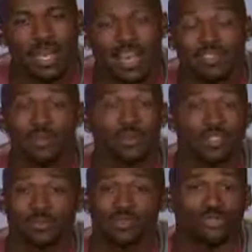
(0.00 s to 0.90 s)
I've come up with
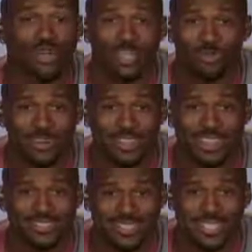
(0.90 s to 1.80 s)
some great
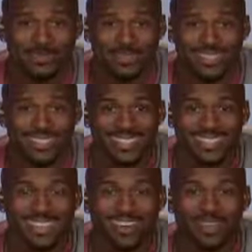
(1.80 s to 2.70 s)
workout tips
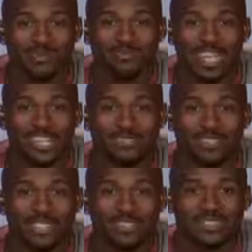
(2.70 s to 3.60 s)
on
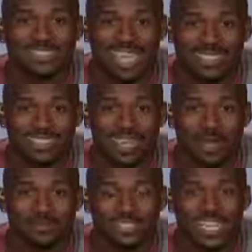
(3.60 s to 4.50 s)

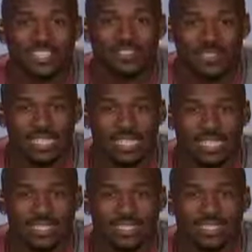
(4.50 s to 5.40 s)
banfield.com slash
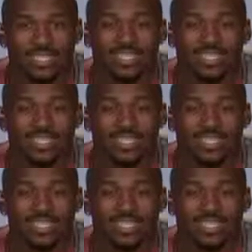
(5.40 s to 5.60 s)
fitness.